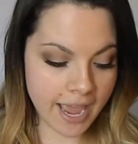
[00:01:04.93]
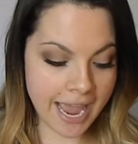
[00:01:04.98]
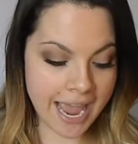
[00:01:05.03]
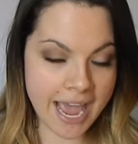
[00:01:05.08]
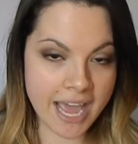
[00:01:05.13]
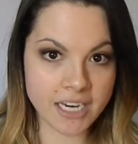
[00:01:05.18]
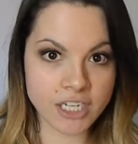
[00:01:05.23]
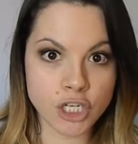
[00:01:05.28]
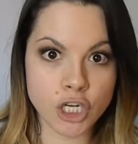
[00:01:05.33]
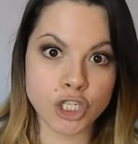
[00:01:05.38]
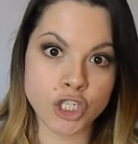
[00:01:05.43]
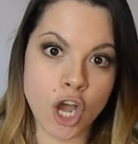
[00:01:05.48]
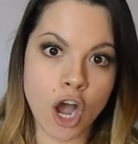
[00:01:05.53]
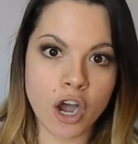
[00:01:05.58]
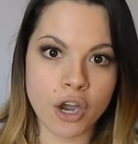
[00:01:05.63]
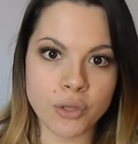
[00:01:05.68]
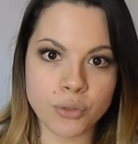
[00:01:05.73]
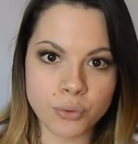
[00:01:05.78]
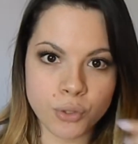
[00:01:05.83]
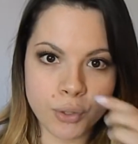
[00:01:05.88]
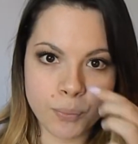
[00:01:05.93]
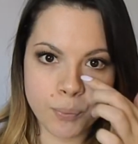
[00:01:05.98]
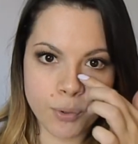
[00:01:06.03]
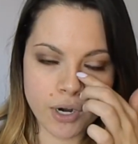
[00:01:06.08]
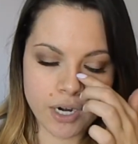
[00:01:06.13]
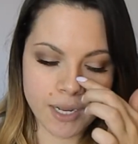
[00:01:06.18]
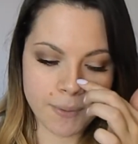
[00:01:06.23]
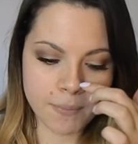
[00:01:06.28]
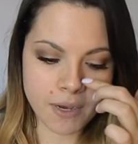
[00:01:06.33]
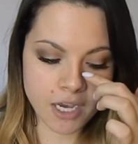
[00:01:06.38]
and a talk through
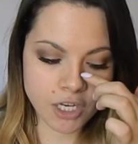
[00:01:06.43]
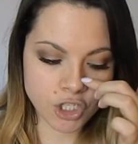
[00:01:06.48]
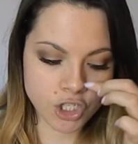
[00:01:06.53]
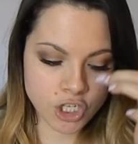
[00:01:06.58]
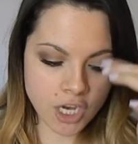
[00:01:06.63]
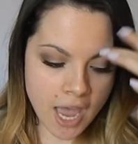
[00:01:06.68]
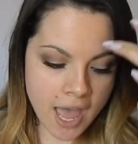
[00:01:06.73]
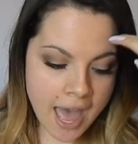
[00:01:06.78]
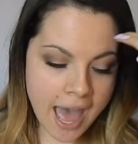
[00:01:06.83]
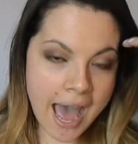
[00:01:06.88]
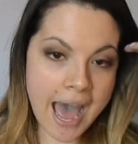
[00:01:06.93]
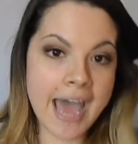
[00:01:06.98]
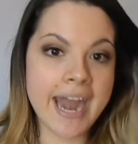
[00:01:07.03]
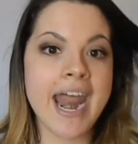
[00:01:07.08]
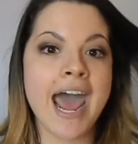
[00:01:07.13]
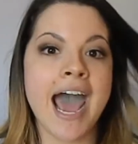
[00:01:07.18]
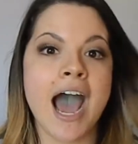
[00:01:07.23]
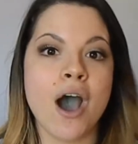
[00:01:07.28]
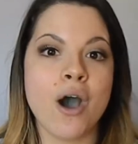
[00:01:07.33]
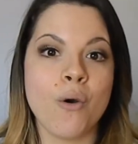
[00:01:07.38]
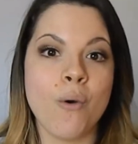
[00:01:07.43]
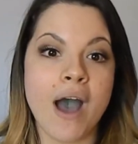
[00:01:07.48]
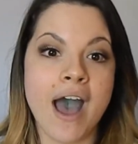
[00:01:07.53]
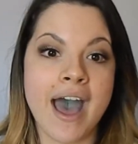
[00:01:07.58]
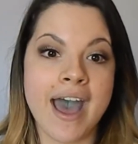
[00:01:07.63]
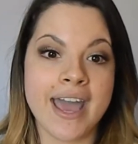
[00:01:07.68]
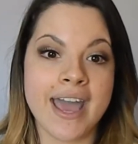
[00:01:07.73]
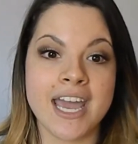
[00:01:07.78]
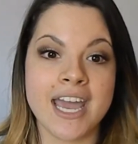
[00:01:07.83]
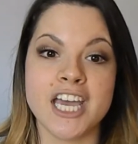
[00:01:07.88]
pretty much on how
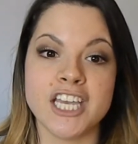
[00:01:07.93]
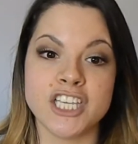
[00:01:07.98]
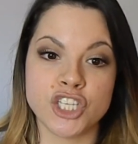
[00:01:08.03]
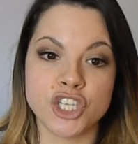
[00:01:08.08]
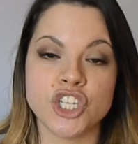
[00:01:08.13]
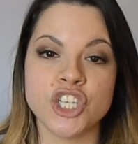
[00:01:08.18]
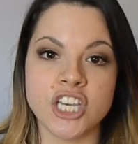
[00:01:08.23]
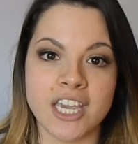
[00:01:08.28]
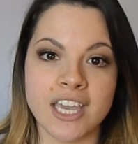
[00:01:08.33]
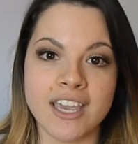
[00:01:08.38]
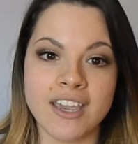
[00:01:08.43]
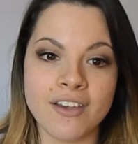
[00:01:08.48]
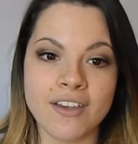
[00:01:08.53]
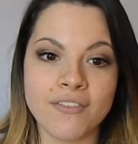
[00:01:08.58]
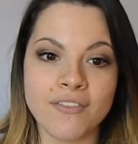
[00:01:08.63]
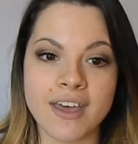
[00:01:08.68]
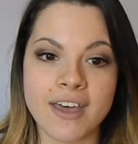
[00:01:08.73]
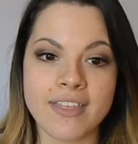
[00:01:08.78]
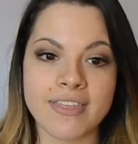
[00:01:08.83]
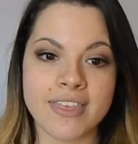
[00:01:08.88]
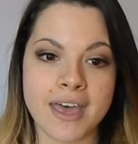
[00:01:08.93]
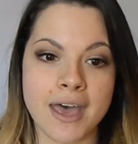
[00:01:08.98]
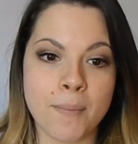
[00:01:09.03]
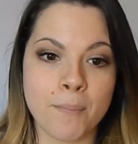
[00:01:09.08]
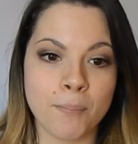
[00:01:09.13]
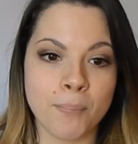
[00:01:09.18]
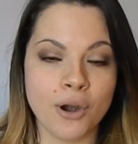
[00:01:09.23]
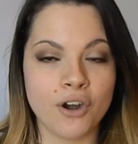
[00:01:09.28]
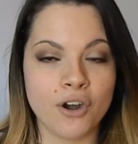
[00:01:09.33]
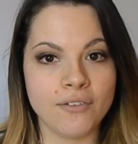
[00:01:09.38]
I achieve the
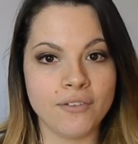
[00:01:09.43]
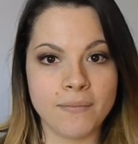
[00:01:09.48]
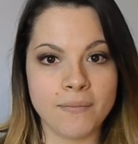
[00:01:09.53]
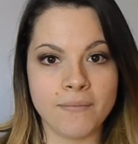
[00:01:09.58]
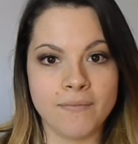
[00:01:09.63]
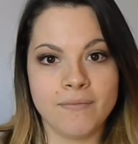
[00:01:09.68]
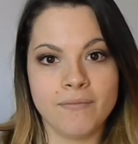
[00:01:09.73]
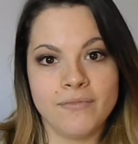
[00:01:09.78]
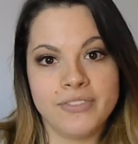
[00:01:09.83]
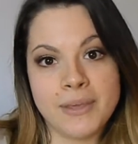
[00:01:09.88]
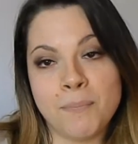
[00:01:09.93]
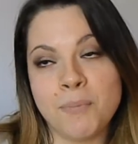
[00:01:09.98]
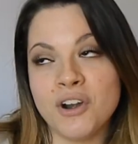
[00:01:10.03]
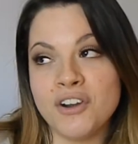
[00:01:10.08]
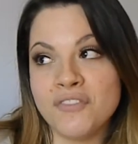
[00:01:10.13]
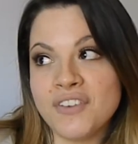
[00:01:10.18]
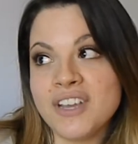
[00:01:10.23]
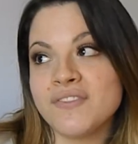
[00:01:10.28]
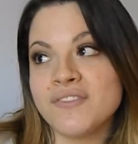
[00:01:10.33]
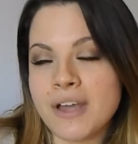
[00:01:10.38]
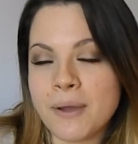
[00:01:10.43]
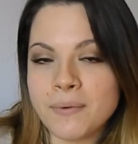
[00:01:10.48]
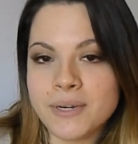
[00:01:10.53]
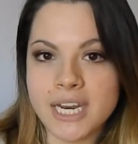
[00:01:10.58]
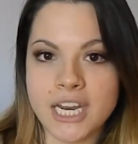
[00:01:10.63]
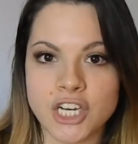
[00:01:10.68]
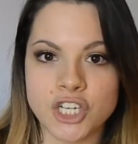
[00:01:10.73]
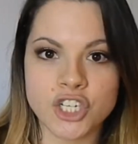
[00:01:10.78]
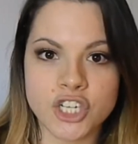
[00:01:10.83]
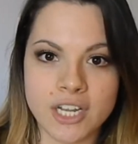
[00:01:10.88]
perfect
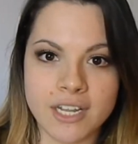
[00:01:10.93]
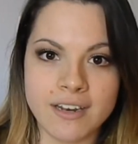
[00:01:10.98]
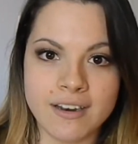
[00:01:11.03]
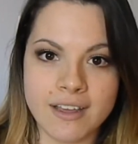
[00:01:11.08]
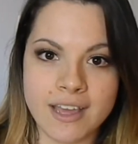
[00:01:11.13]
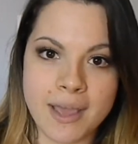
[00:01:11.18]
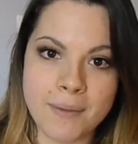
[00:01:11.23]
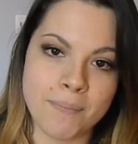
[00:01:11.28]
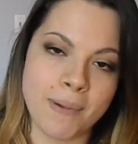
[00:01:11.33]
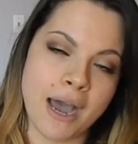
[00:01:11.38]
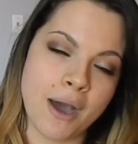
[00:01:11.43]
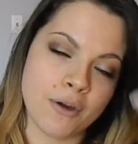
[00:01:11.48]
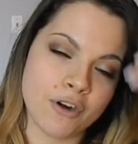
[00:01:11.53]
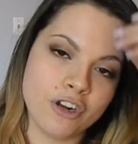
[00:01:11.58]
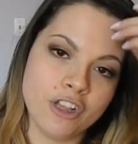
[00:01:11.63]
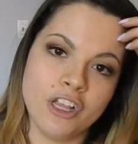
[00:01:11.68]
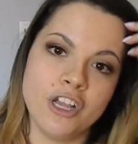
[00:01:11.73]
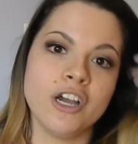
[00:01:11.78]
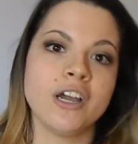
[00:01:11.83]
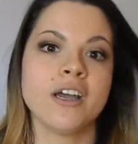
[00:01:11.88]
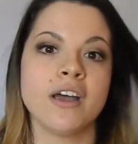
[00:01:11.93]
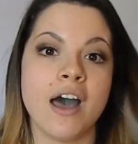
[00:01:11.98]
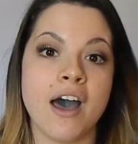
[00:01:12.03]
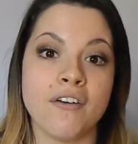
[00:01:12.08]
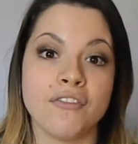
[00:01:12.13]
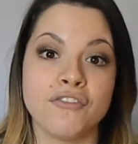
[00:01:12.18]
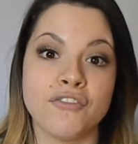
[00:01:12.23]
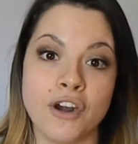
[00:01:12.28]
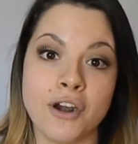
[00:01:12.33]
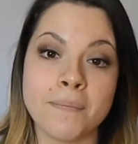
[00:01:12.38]
foundation and powder look
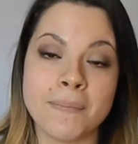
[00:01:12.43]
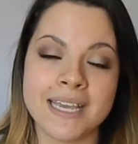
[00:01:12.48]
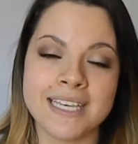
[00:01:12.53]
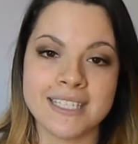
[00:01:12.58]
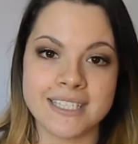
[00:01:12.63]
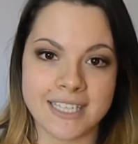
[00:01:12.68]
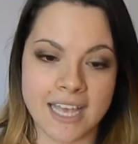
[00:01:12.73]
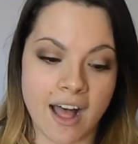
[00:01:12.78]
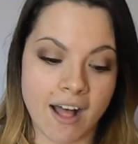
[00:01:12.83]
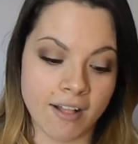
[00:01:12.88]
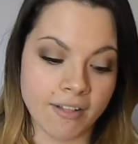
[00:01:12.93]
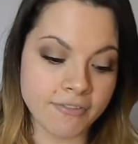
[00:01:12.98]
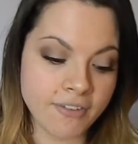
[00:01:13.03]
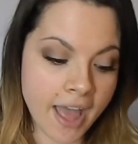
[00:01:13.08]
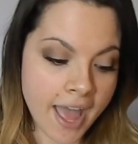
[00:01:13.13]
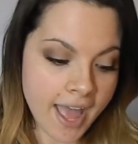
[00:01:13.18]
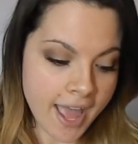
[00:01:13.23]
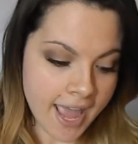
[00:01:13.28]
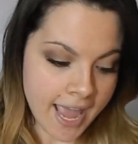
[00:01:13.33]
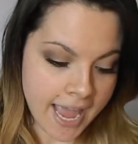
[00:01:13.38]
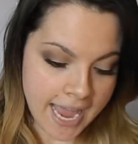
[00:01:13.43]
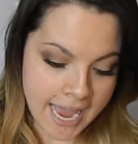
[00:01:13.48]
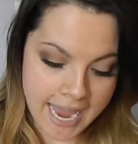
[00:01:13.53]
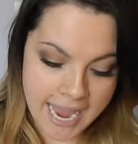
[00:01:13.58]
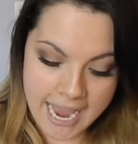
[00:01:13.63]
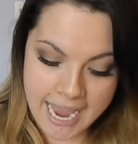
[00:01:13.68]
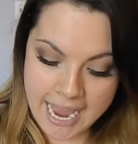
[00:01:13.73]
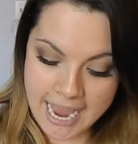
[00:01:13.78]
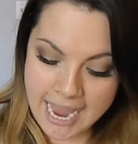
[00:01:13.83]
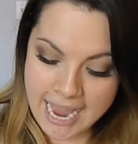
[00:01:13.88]
for myself.
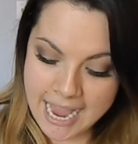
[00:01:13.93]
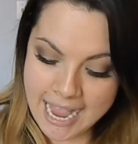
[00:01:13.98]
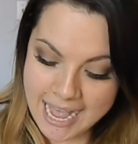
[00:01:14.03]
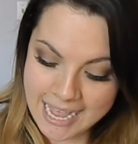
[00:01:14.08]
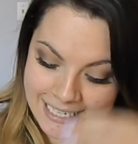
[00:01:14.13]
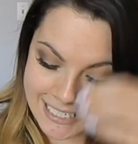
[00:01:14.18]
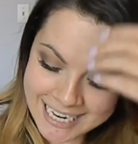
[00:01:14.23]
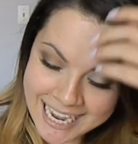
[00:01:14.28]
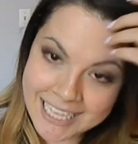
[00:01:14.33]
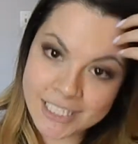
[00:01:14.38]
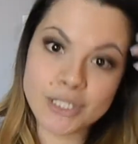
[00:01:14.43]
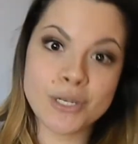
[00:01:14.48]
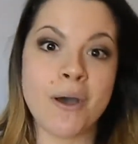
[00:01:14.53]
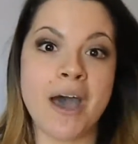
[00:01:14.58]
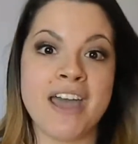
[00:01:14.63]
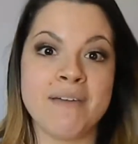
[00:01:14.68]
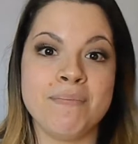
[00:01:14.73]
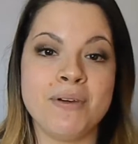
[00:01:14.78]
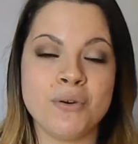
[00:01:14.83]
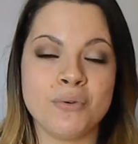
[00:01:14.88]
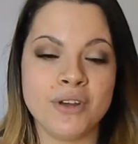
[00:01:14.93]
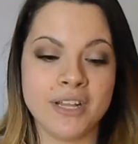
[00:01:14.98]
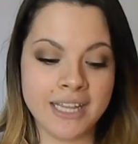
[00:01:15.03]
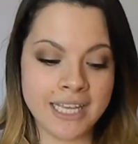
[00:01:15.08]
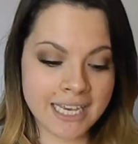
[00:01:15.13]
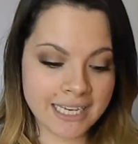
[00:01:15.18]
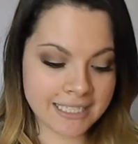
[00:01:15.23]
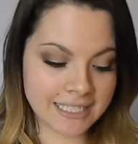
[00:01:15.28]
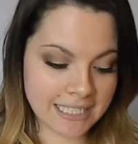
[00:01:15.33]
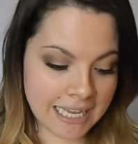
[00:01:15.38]
And yeah, so I've been really
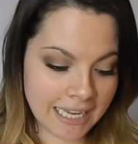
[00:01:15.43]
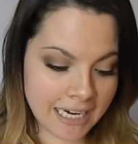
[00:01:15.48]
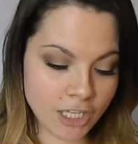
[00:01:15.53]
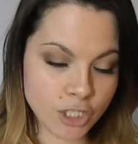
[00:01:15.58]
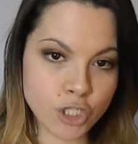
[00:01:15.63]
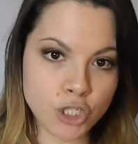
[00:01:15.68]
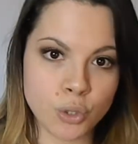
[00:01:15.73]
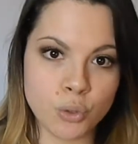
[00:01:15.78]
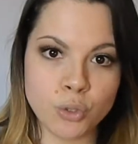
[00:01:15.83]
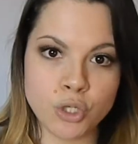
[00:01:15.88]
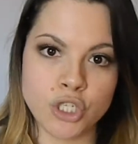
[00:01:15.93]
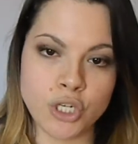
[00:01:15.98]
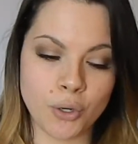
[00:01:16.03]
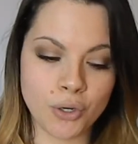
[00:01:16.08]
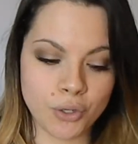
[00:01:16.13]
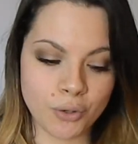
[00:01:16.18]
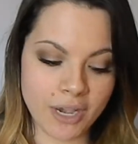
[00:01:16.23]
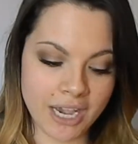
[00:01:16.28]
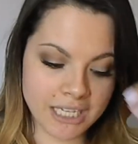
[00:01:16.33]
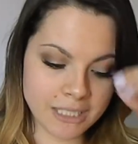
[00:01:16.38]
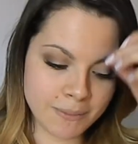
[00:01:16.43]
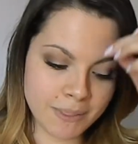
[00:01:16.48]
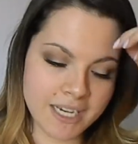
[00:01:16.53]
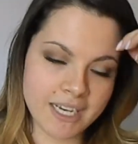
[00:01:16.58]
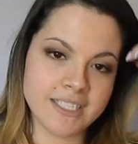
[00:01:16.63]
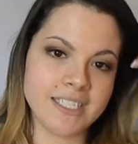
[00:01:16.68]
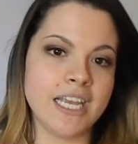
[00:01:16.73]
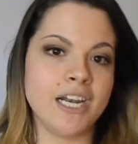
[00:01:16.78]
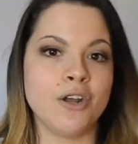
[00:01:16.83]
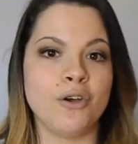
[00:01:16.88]
excited to show you guys,
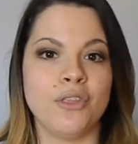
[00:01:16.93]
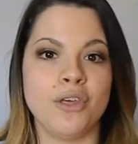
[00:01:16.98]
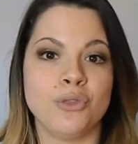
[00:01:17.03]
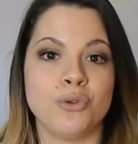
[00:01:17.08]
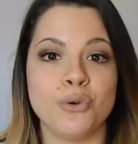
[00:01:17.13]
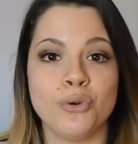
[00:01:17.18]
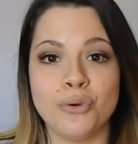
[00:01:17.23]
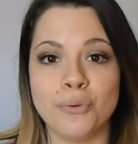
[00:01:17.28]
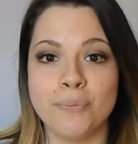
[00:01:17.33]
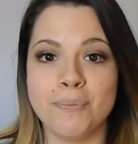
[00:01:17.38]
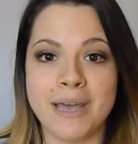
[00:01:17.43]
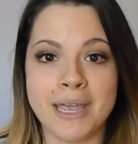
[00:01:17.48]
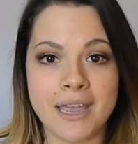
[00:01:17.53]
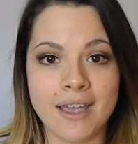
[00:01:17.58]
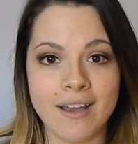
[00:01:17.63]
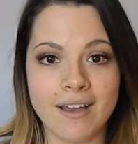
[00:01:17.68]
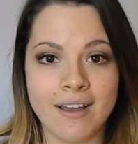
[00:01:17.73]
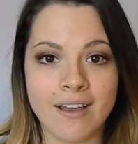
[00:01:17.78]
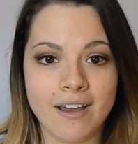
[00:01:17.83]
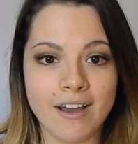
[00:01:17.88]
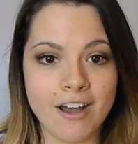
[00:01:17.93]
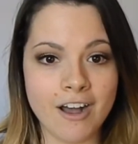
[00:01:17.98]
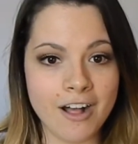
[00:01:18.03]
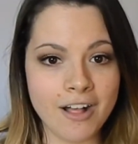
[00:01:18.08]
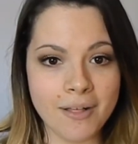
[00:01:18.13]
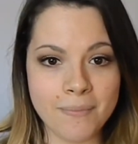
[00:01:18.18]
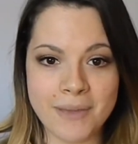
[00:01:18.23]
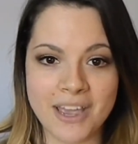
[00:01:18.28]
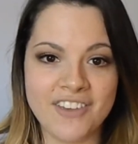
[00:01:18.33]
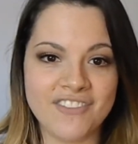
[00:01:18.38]
because I know that through all
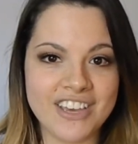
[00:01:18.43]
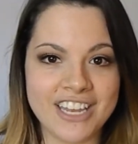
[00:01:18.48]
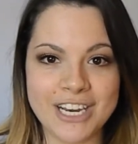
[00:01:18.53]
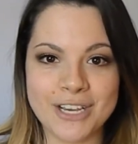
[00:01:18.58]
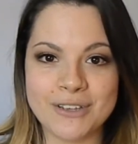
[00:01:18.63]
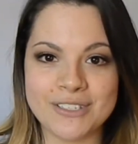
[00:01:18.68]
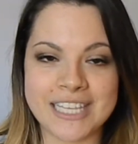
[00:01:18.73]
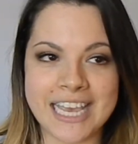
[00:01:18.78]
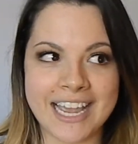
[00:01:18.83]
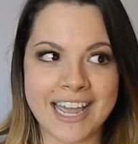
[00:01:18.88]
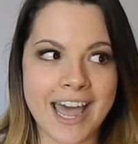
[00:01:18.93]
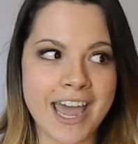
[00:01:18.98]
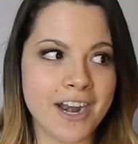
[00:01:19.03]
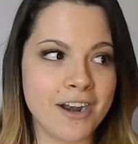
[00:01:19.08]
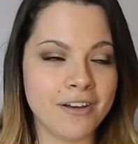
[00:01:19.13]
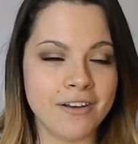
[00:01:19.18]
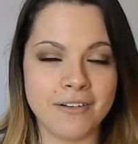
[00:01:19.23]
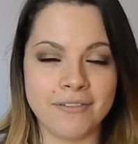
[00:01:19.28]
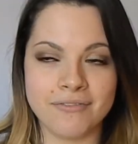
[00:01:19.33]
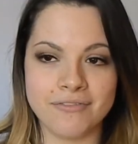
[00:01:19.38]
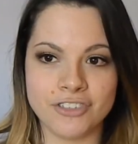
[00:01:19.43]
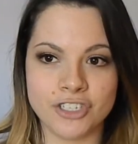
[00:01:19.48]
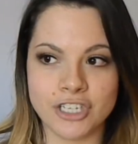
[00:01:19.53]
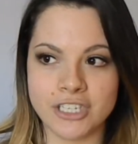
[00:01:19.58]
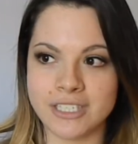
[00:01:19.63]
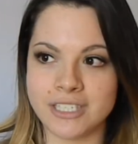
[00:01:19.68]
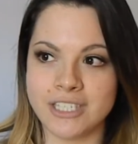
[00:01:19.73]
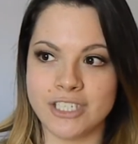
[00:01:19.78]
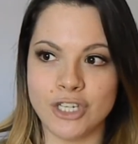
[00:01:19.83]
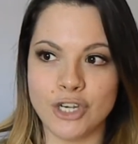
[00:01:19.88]
of my videos I kind of
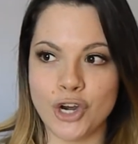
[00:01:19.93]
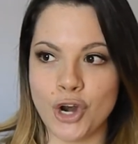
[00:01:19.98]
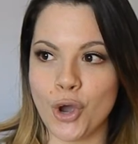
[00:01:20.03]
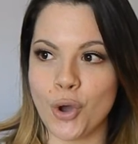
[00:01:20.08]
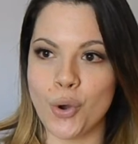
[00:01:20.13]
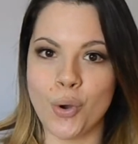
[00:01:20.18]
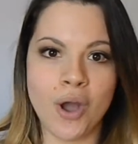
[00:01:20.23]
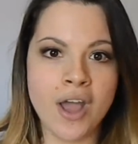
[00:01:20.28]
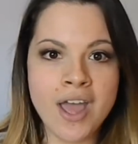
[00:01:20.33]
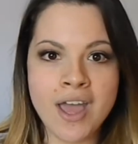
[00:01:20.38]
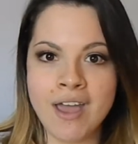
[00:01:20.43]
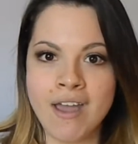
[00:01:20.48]
just, you know,